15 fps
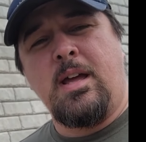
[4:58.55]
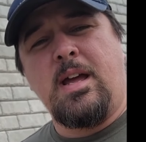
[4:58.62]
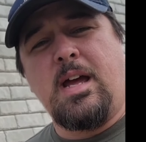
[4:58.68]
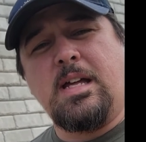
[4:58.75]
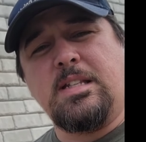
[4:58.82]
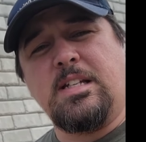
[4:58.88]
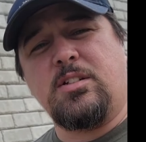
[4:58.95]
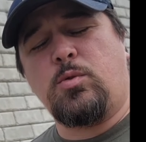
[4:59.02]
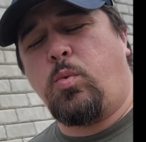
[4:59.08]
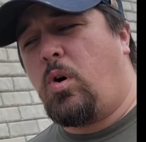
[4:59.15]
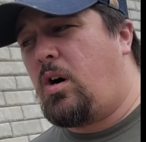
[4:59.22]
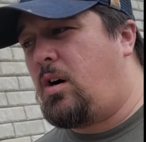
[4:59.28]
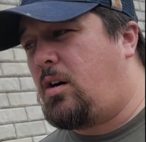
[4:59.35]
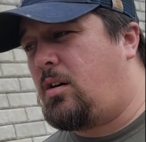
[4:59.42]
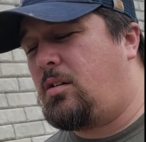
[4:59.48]
And this
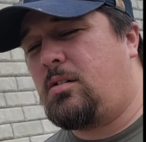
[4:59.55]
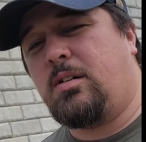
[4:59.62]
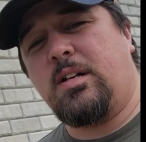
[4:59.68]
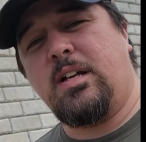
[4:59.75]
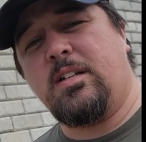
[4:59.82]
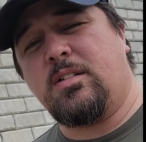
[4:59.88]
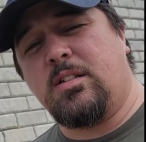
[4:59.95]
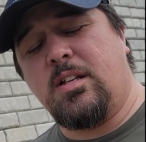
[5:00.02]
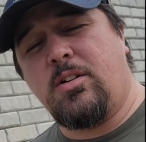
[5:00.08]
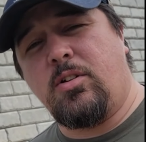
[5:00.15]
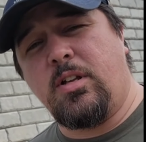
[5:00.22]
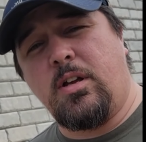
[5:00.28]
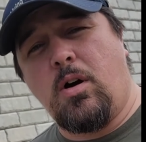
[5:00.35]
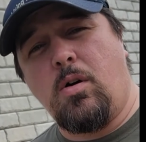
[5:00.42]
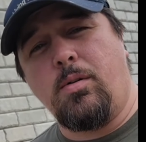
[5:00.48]
wall is
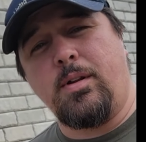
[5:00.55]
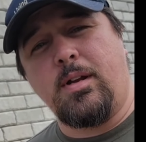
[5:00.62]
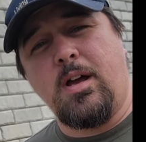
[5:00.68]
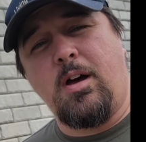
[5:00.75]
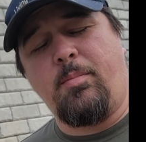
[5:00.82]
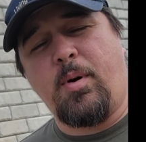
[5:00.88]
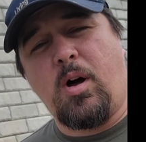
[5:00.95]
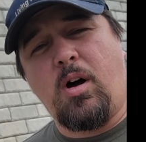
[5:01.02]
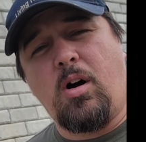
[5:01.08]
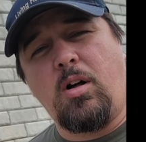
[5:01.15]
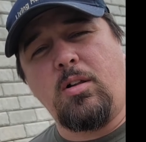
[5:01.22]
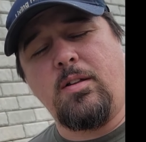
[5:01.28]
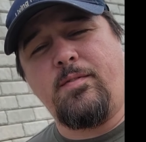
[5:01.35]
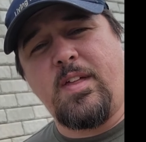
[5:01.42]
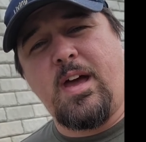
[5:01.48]
literally holding up
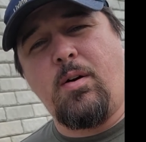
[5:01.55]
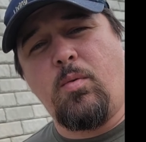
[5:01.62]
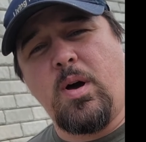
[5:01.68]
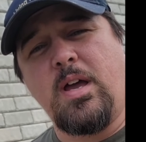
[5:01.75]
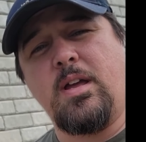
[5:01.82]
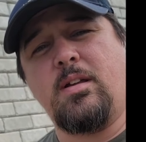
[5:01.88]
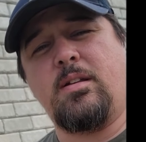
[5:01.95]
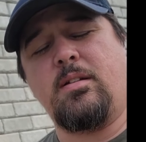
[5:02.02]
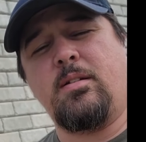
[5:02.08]
all of that weight,